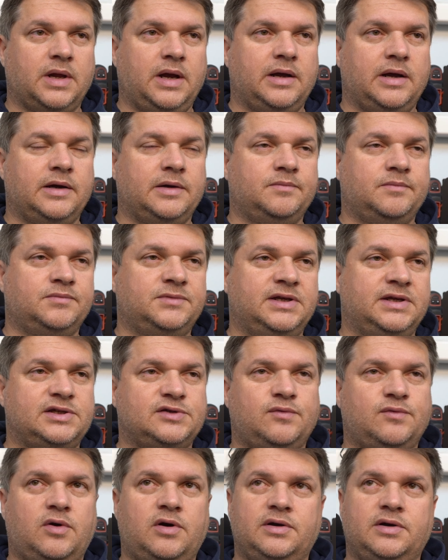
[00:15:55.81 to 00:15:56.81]
Um,
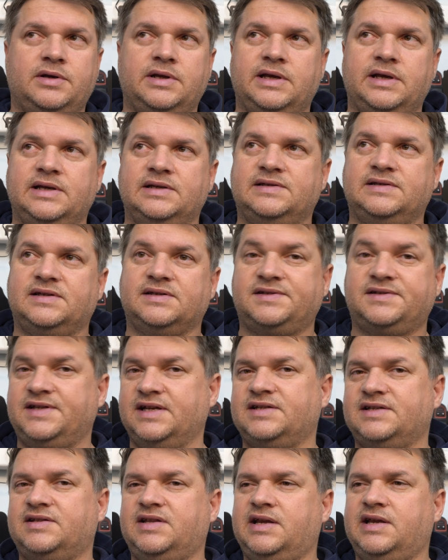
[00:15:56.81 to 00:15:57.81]
this one is
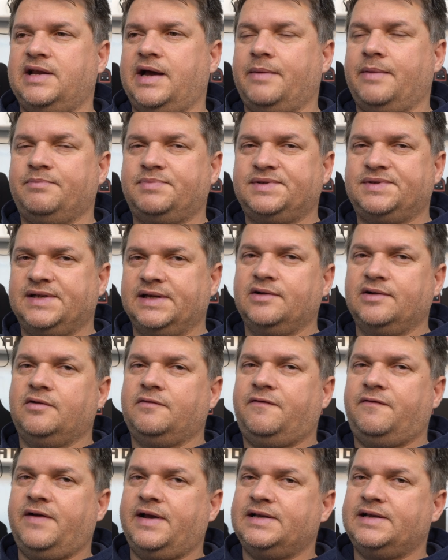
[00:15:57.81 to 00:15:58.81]
sixteen amp
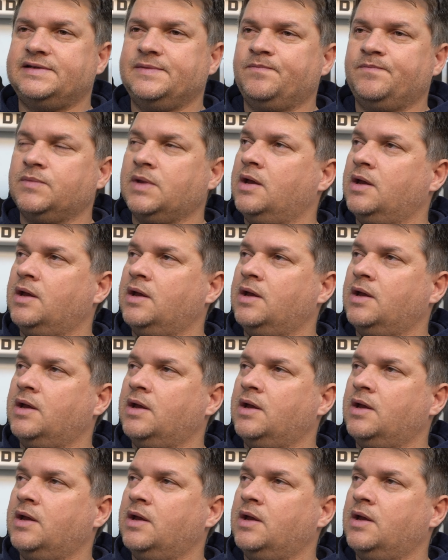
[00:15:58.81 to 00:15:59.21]
single phase.